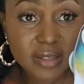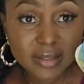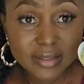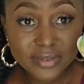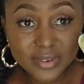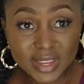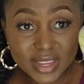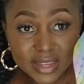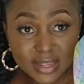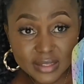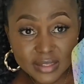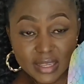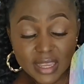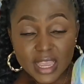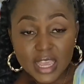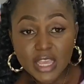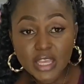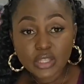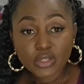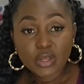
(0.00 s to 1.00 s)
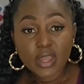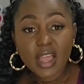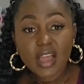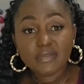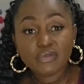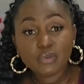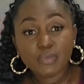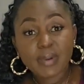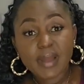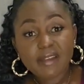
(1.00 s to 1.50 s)
3 yards. So I have
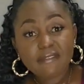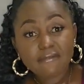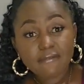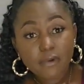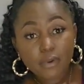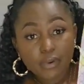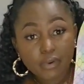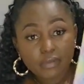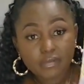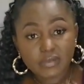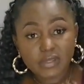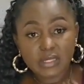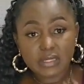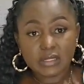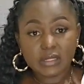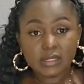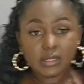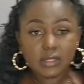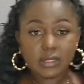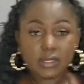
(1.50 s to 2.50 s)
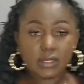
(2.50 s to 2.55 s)
to buy 4 of this.